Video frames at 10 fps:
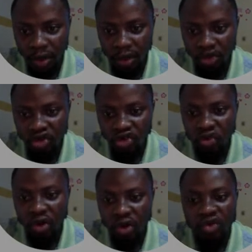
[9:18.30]
just
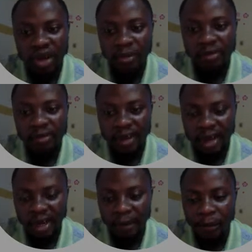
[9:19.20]
go down to Cameroon,
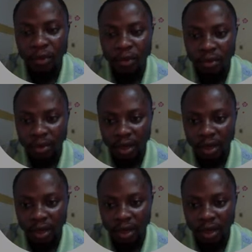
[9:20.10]
select Cameroon,